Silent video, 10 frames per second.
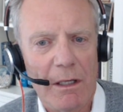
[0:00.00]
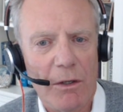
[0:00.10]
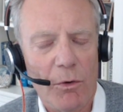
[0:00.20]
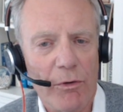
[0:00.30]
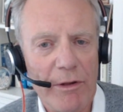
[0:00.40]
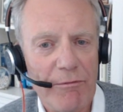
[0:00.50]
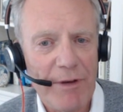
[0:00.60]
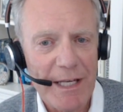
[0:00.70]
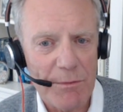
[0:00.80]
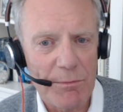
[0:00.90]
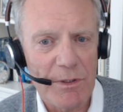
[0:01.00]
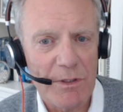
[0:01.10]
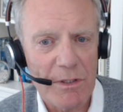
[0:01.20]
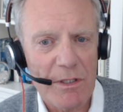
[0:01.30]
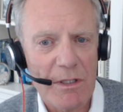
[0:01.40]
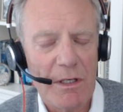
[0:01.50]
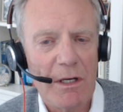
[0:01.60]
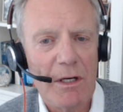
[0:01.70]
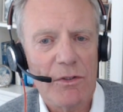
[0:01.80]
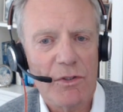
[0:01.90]
uh, or investments
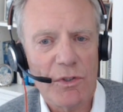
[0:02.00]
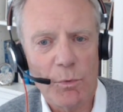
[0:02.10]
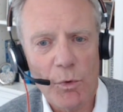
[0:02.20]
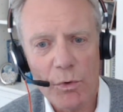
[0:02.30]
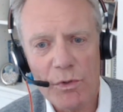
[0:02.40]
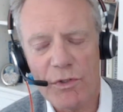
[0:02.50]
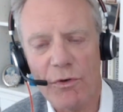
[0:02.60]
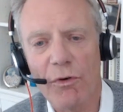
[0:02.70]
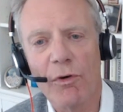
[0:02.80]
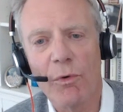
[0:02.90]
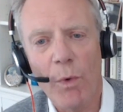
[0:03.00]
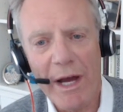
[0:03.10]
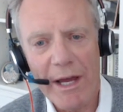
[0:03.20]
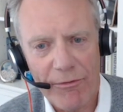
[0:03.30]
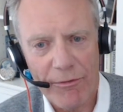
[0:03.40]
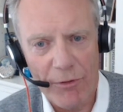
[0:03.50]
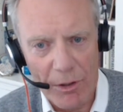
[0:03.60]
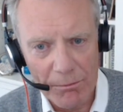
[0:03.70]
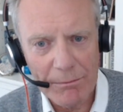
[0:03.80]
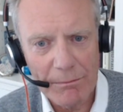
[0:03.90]
towards or away
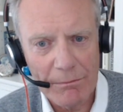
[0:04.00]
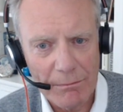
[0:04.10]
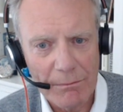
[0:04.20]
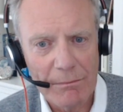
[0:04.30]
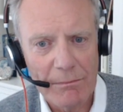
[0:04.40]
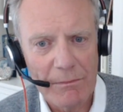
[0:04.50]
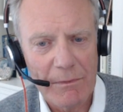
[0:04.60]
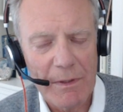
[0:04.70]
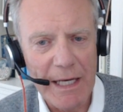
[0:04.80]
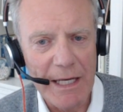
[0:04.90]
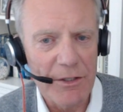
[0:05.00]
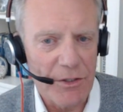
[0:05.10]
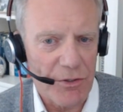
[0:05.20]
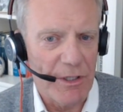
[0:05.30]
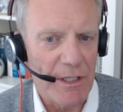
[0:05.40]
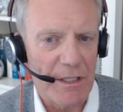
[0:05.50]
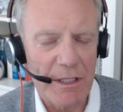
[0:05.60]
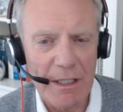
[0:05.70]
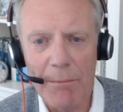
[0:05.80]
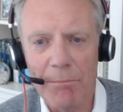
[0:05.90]
from
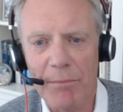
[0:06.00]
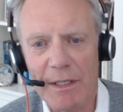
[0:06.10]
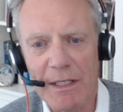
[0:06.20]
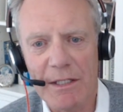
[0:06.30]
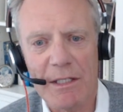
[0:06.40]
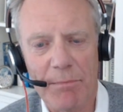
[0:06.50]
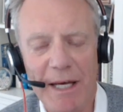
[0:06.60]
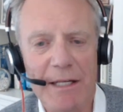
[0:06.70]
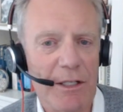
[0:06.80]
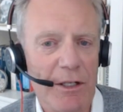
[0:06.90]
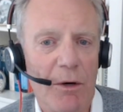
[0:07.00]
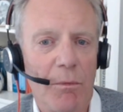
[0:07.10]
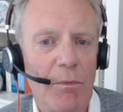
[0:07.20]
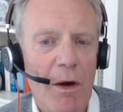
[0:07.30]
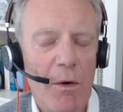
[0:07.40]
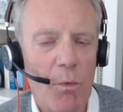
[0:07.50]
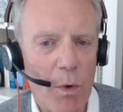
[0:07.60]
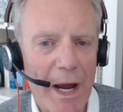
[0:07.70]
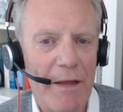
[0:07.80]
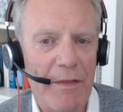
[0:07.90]
industries and companies, depending on
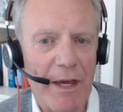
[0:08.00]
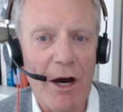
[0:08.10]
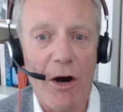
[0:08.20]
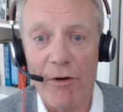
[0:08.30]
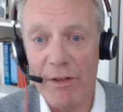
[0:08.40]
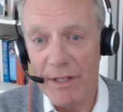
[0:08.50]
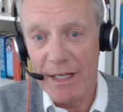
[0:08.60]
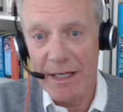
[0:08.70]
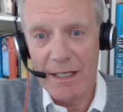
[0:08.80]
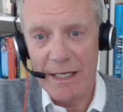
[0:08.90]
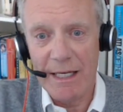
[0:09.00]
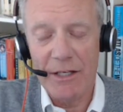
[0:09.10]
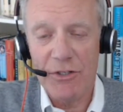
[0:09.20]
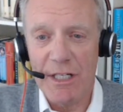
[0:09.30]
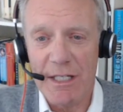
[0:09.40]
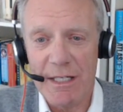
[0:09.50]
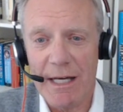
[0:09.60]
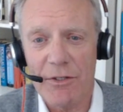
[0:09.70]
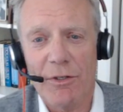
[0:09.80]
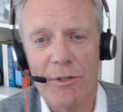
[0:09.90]
where they are in the ESG
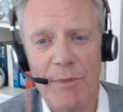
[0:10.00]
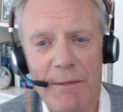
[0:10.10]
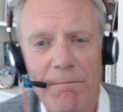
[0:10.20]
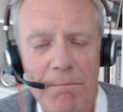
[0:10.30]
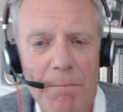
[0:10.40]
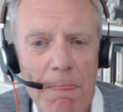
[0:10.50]
taxonomy.